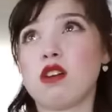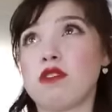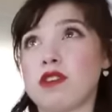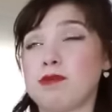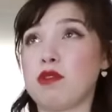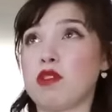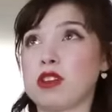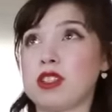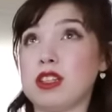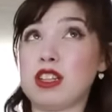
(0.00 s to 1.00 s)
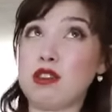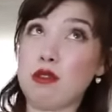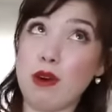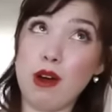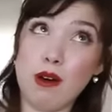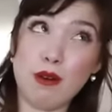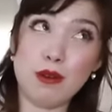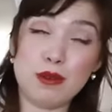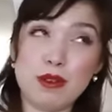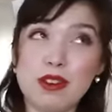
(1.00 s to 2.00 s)
with a porcelain
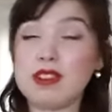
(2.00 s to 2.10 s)
throne.